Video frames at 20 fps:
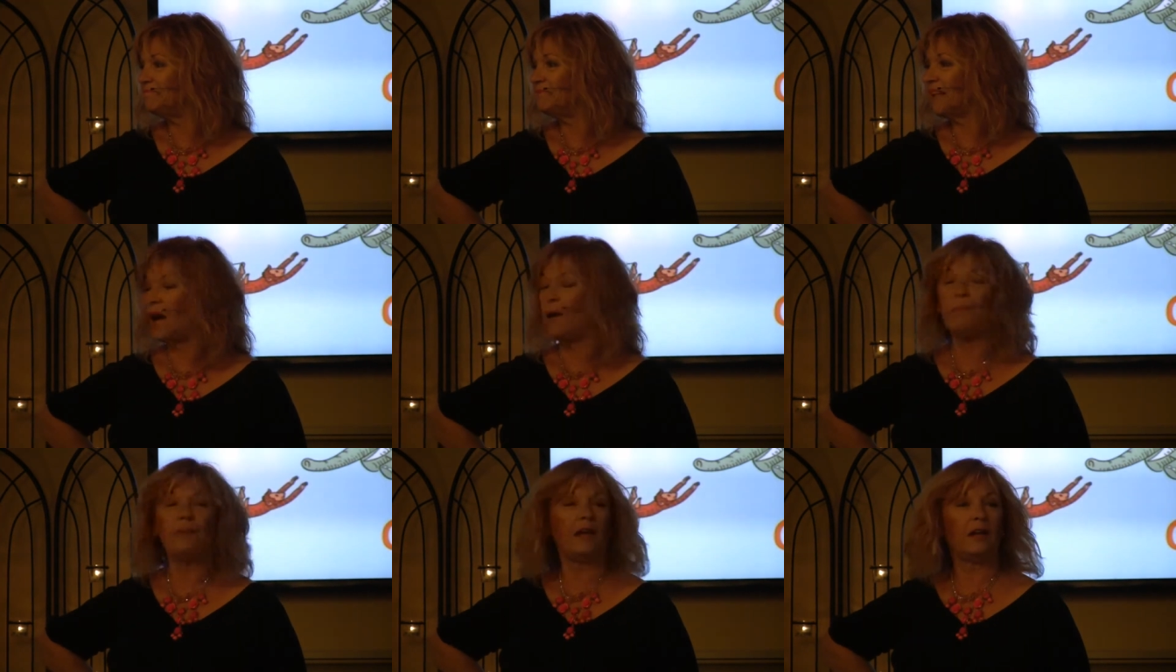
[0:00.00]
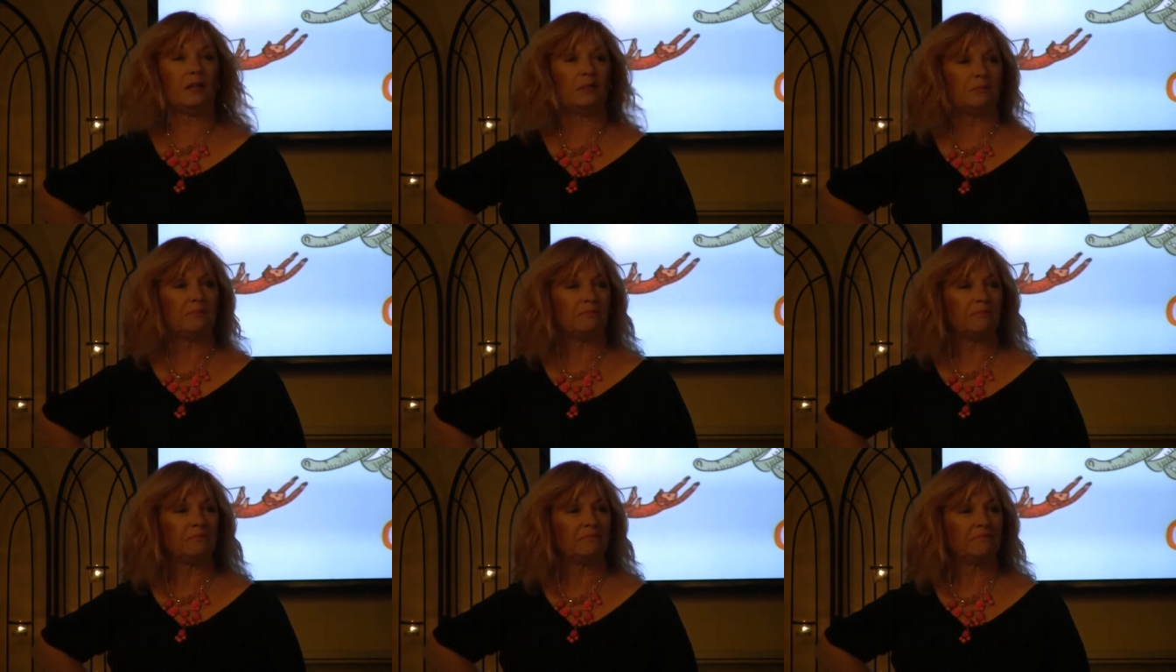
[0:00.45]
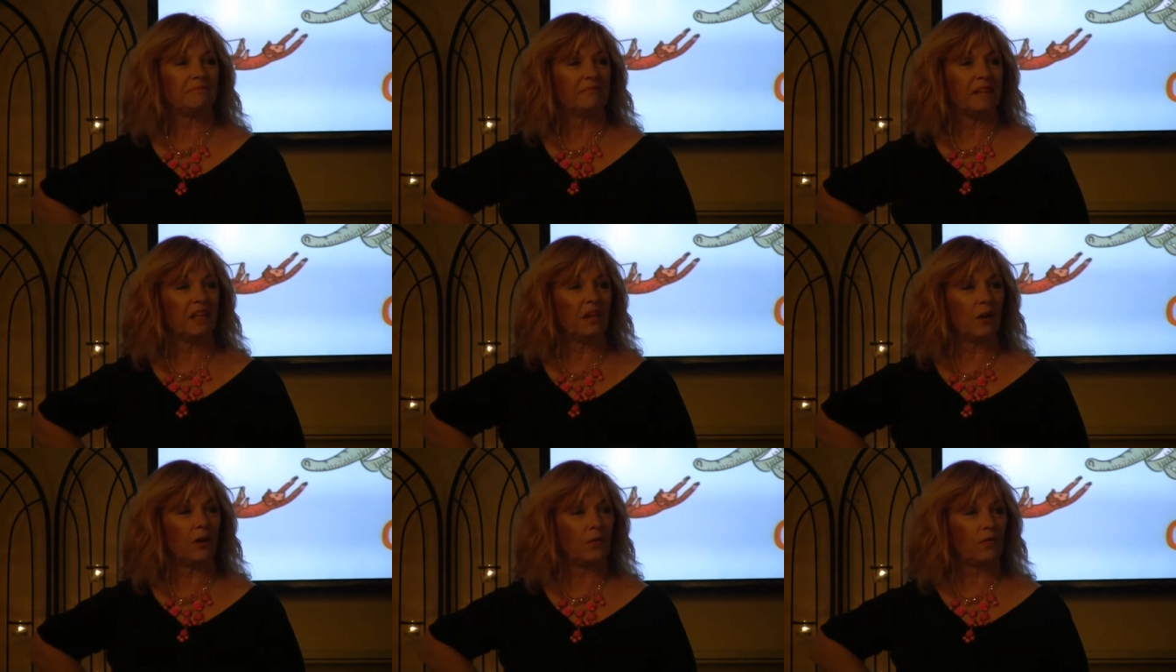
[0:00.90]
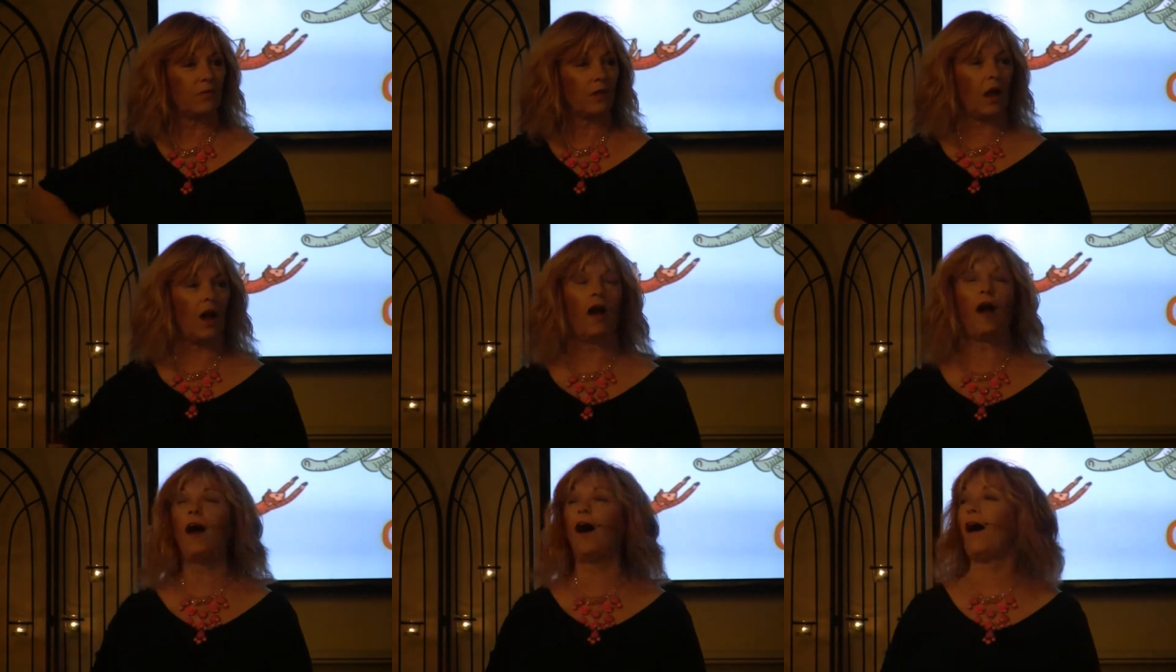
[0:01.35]
I'm there. You know,
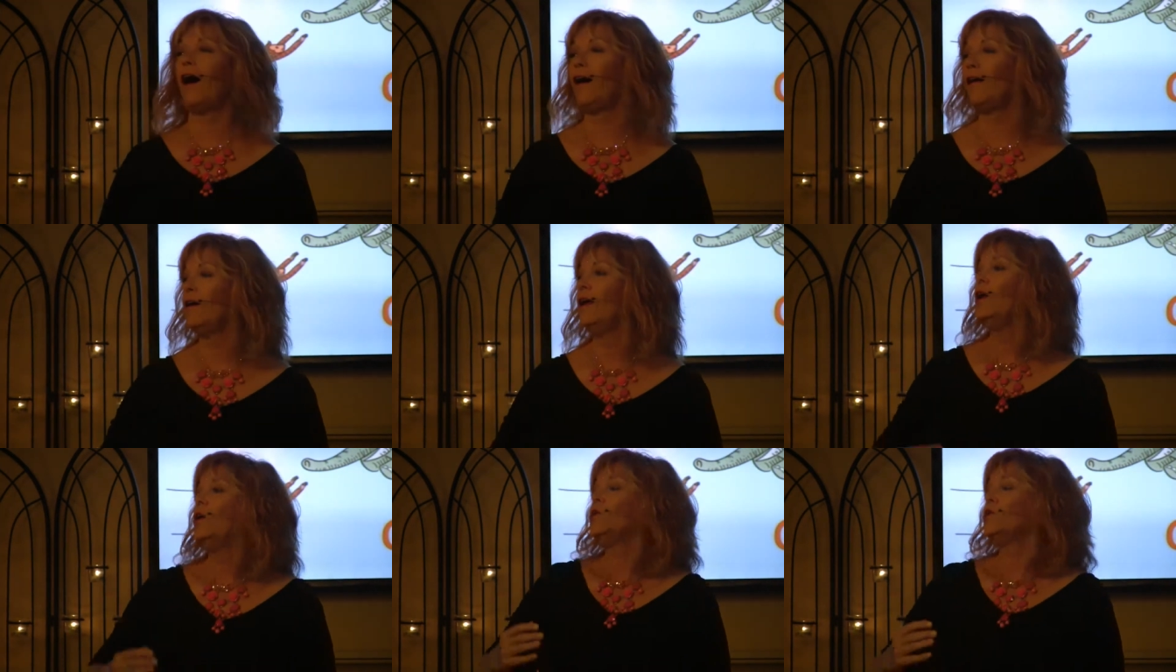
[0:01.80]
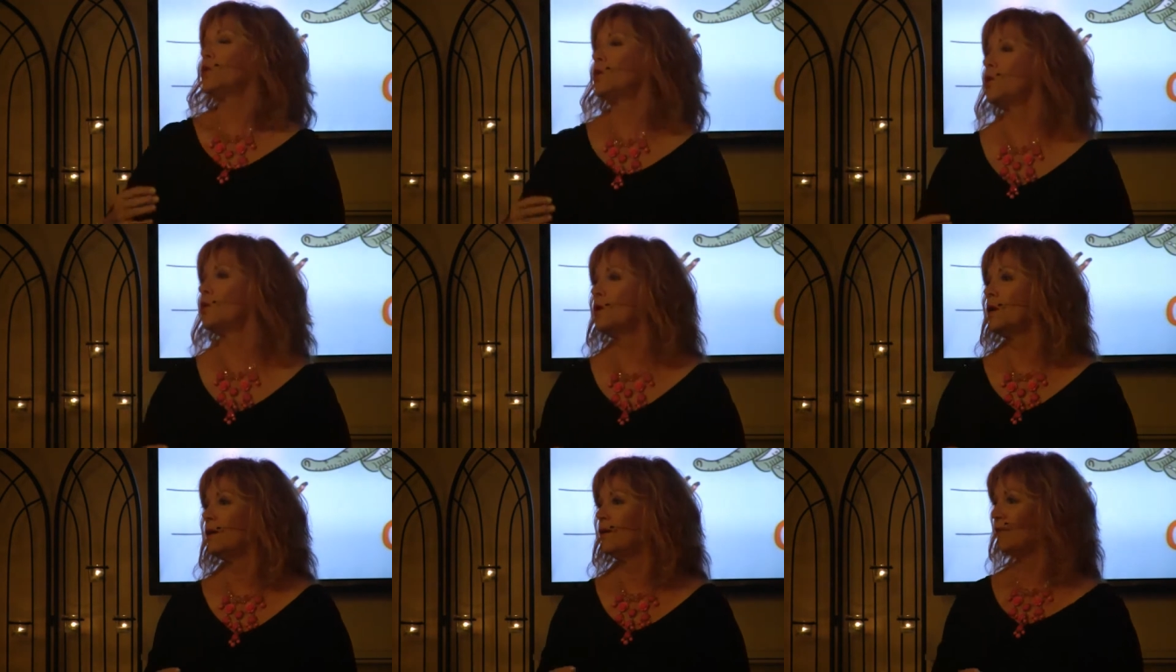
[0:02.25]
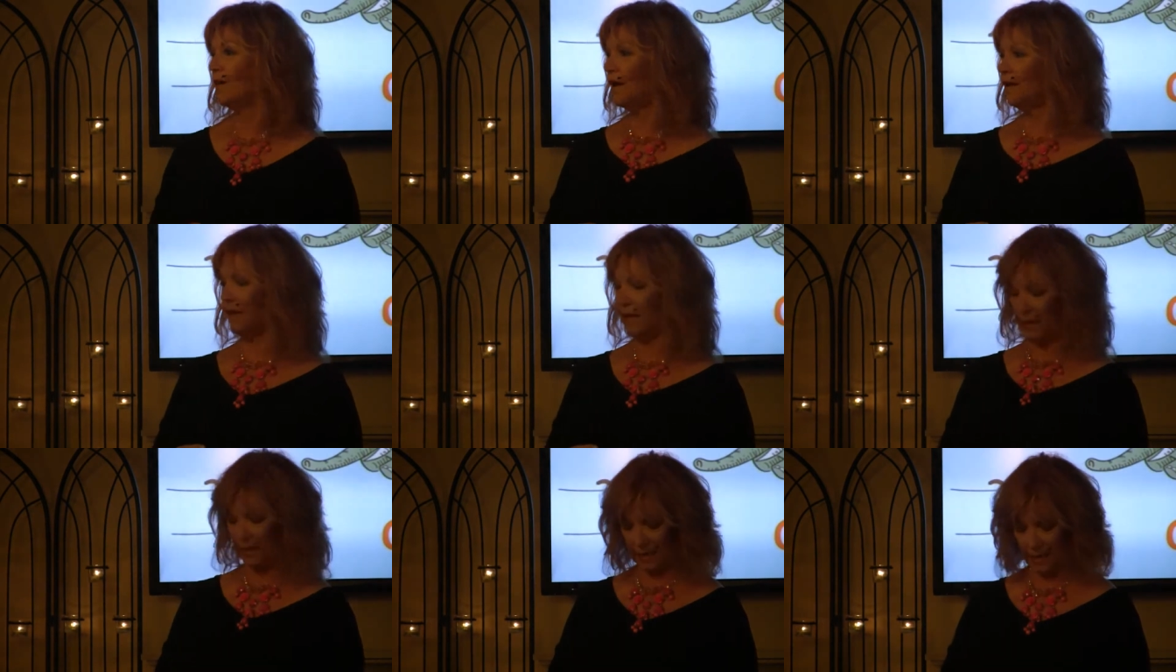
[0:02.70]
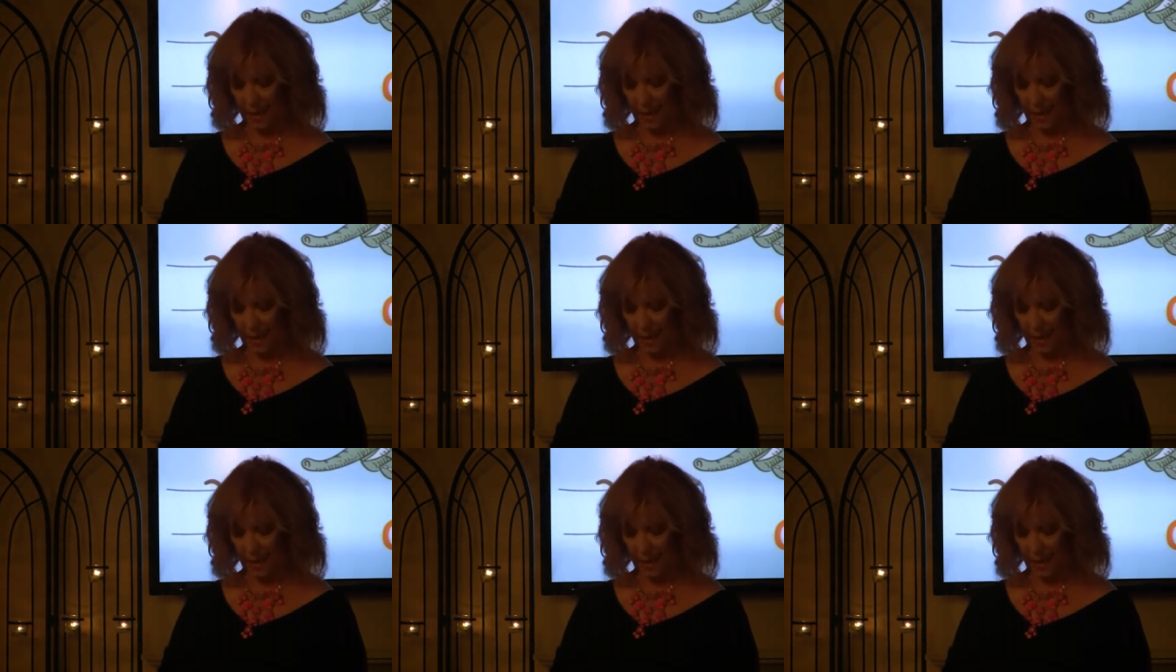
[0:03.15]
aha, Whew, finally,